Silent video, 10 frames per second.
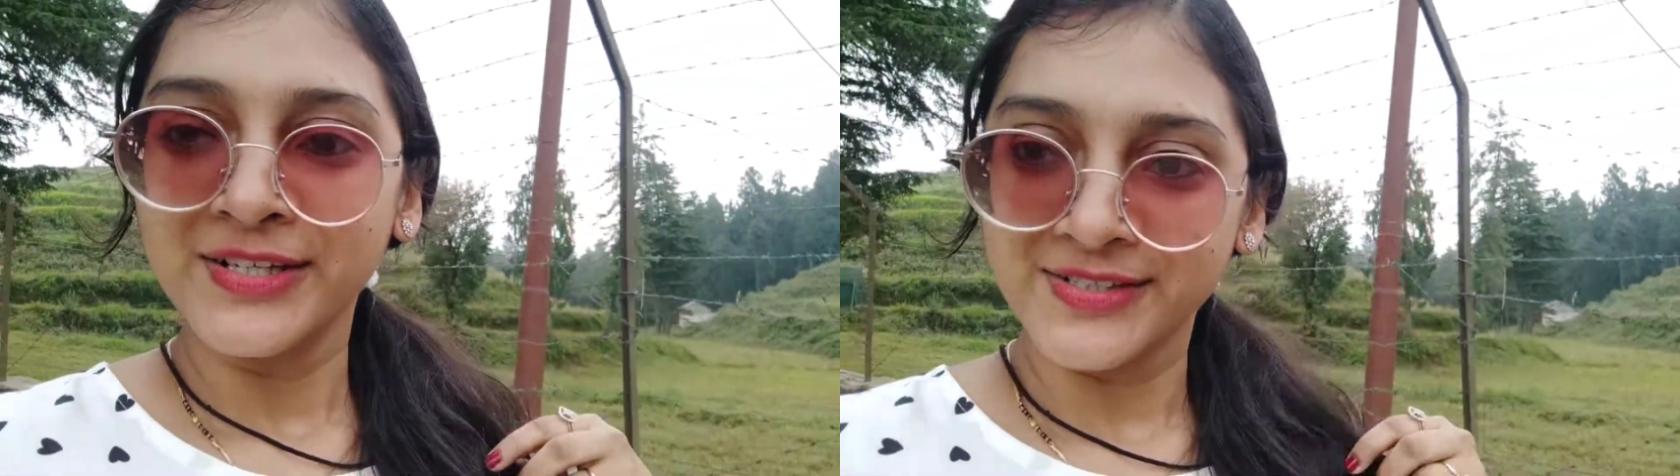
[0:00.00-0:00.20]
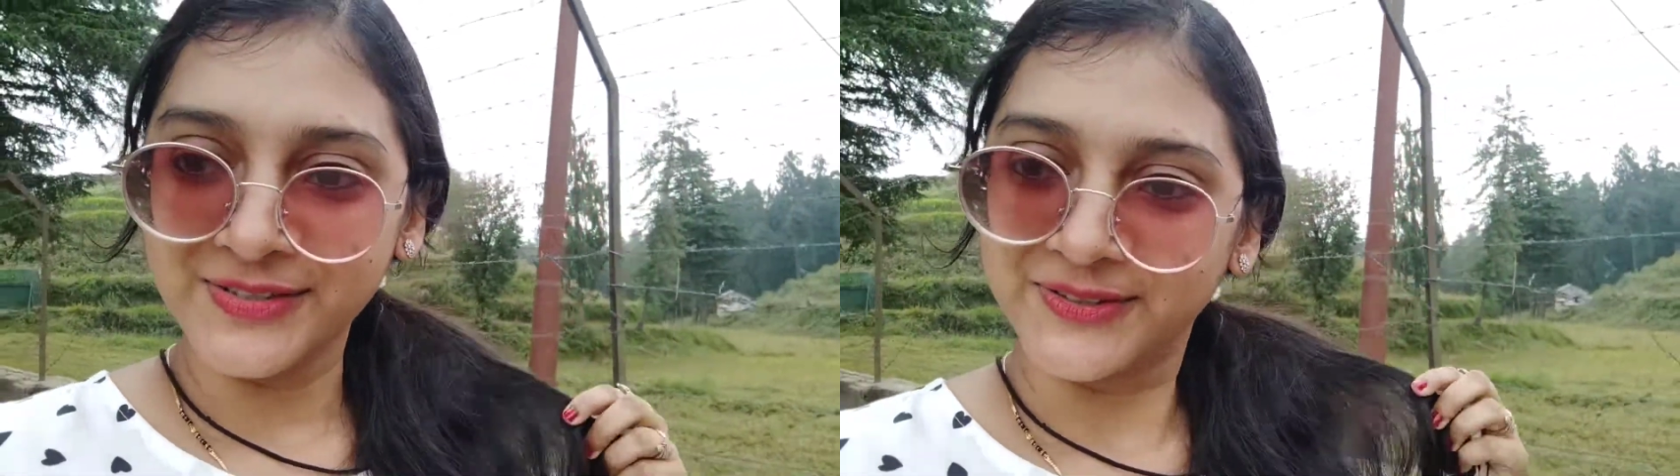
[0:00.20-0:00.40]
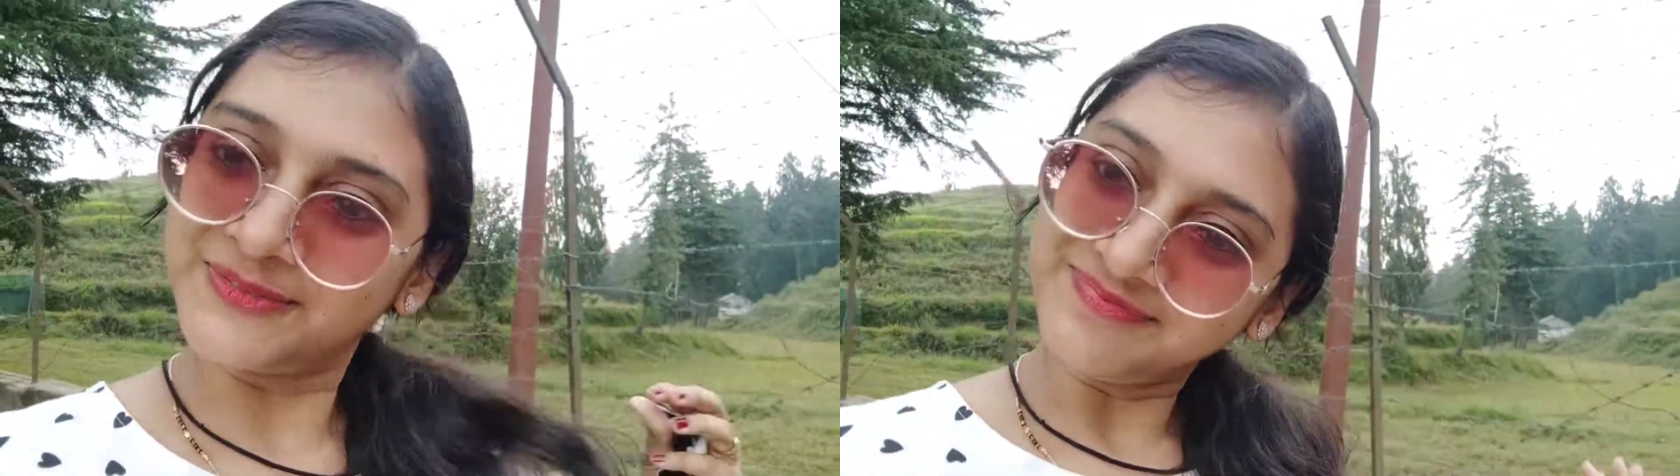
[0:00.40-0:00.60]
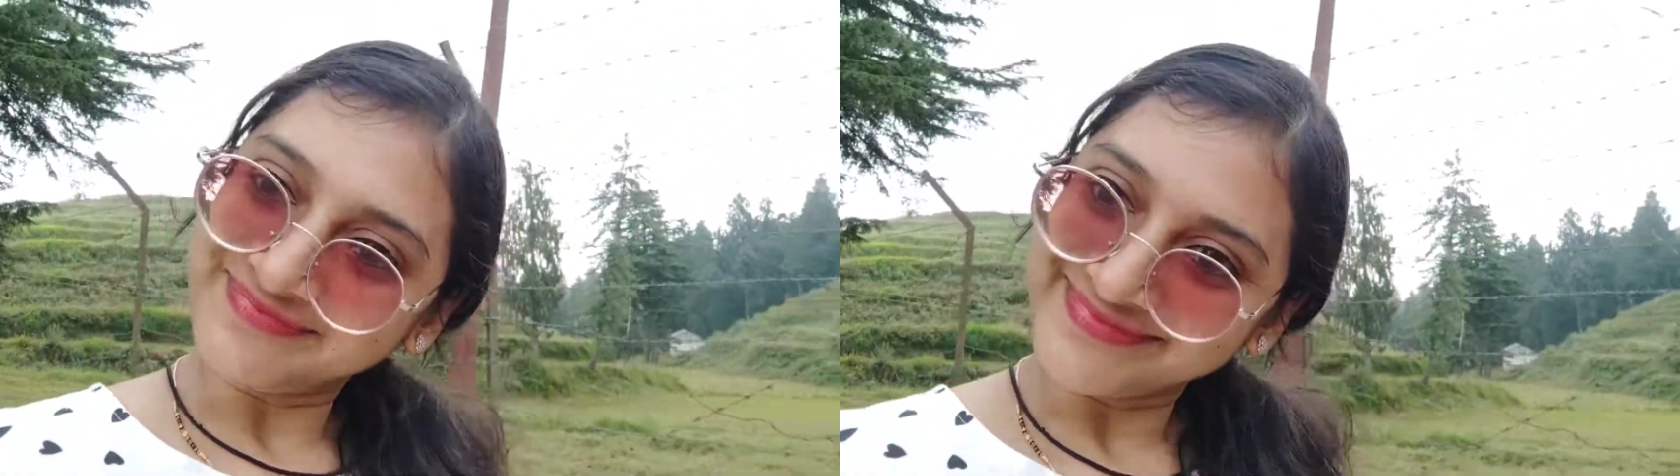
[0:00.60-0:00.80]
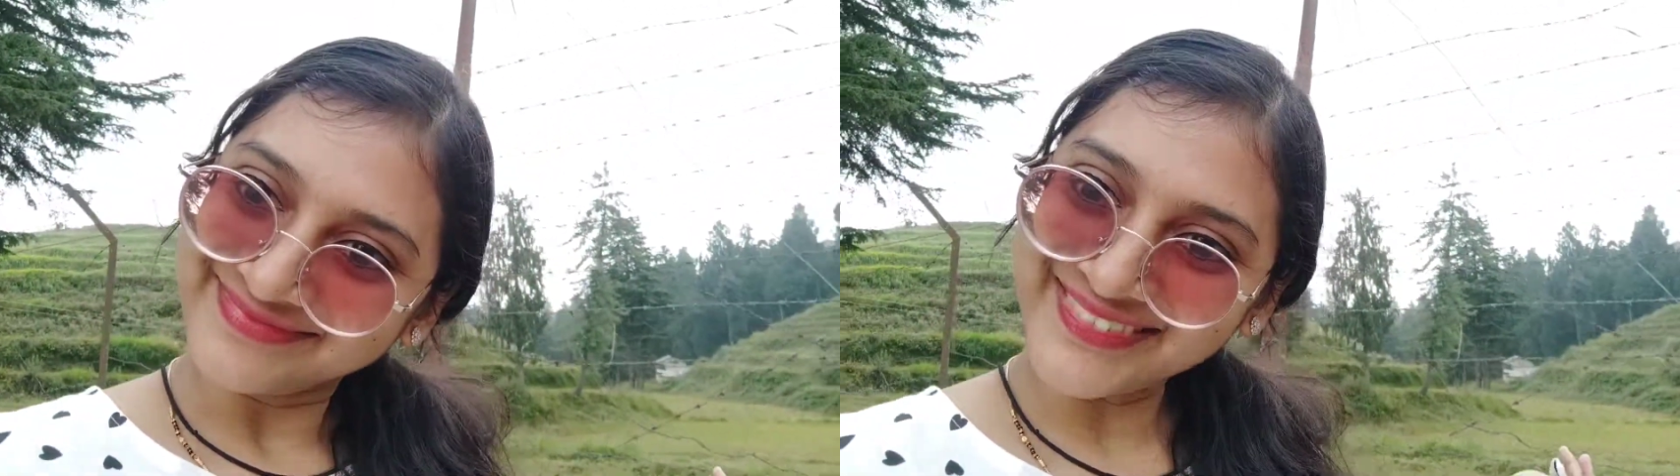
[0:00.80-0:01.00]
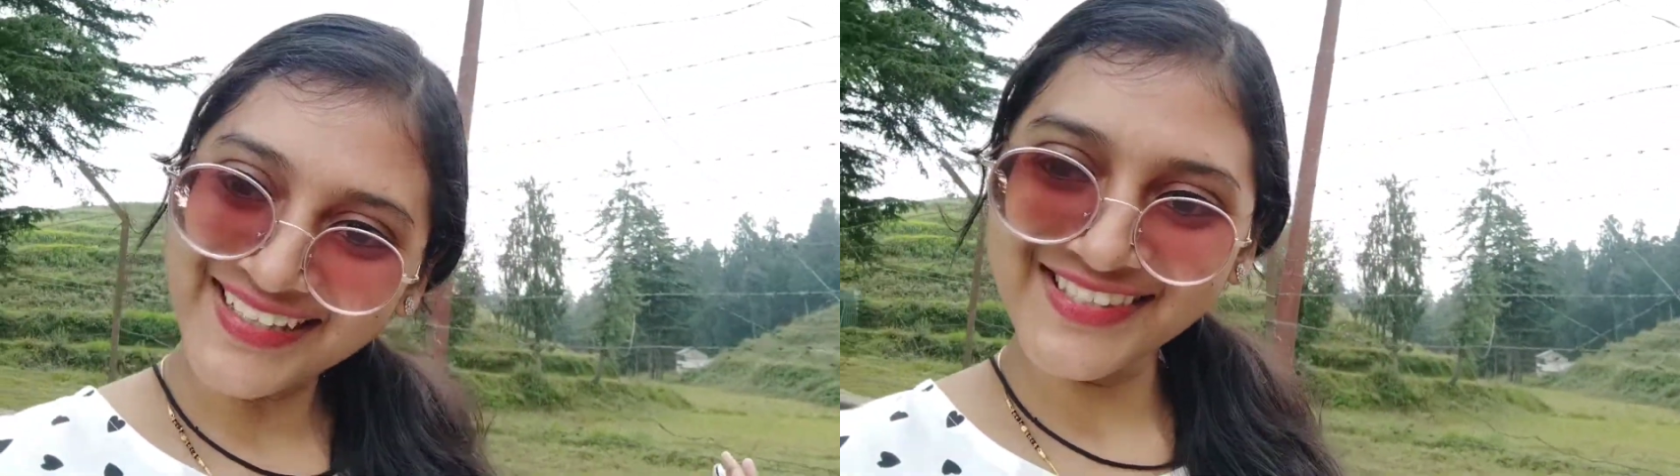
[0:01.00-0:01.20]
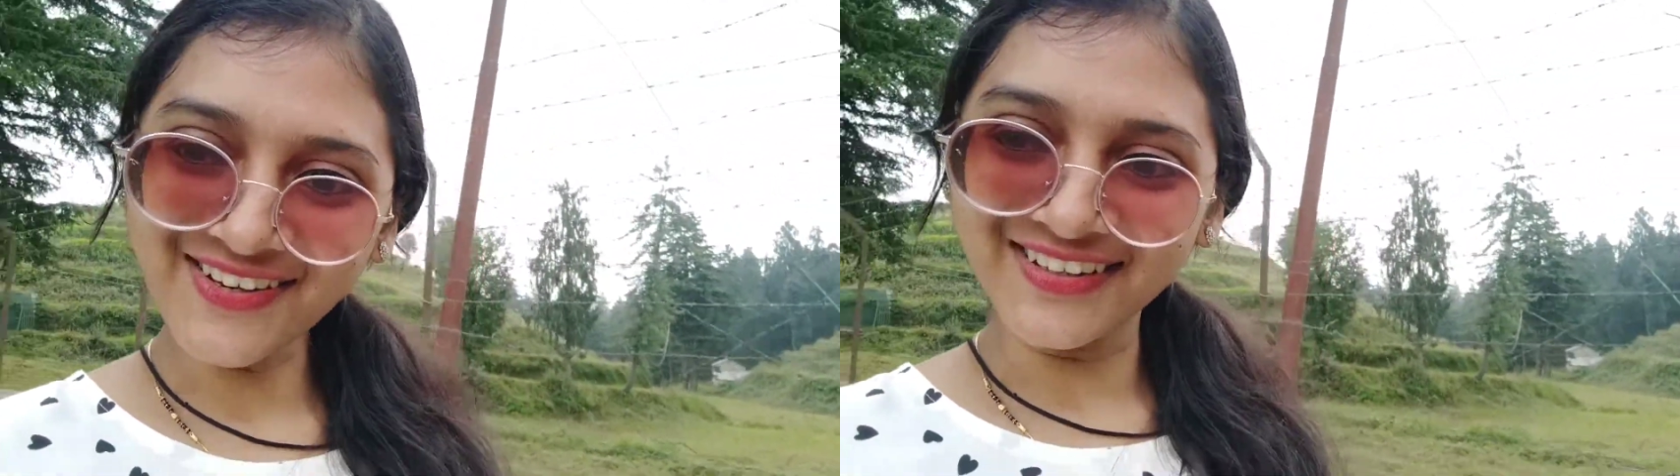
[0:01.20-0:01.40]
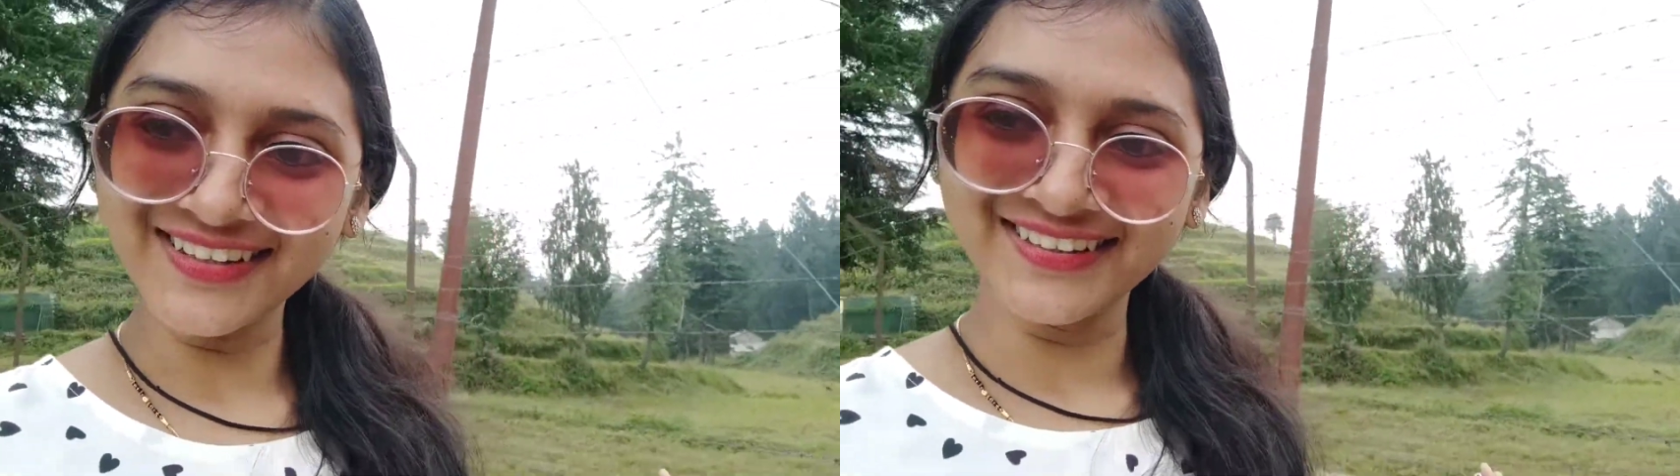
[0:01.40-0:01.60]
so that's
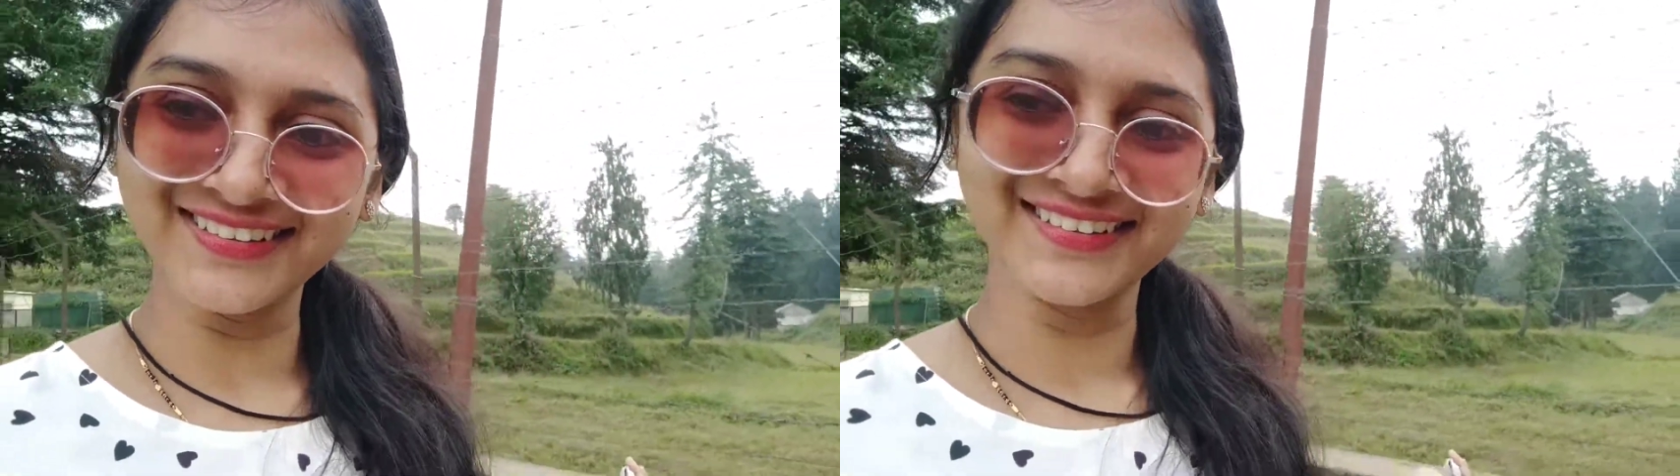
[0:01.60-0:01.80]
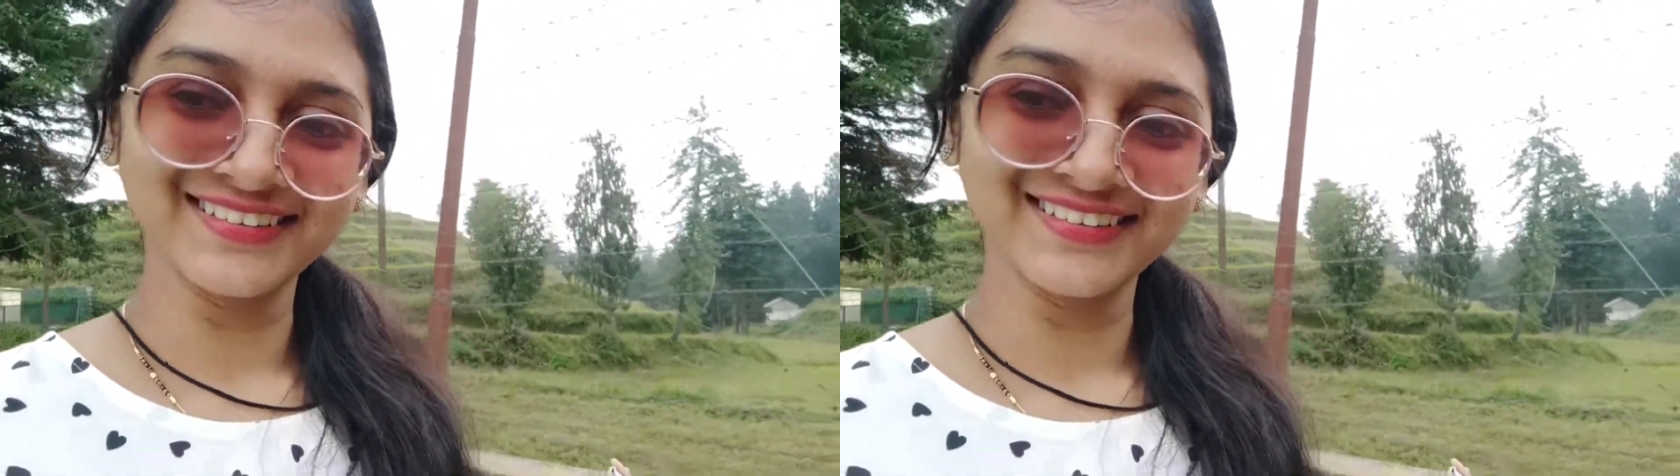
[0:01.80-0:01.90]
all